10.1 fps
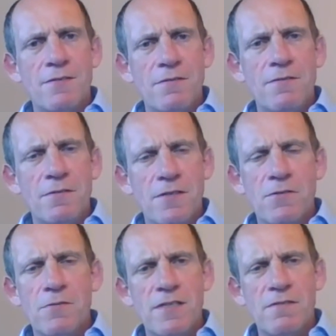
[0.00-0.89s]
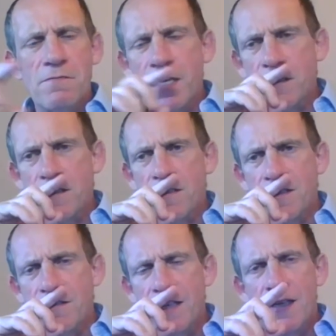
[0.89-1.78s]
You look at all these different factors. You
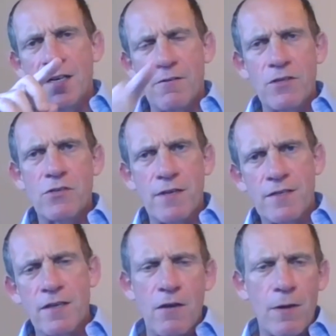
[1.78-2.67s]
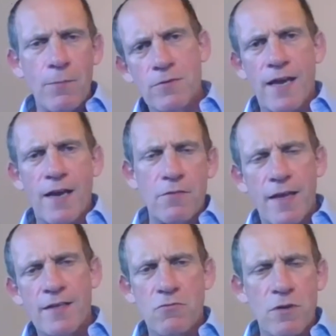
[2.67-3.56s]
know, are interest rates going to go up or down in the
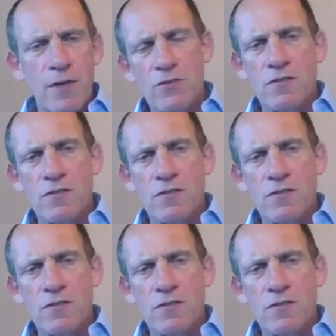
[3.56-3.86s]
next 3 months or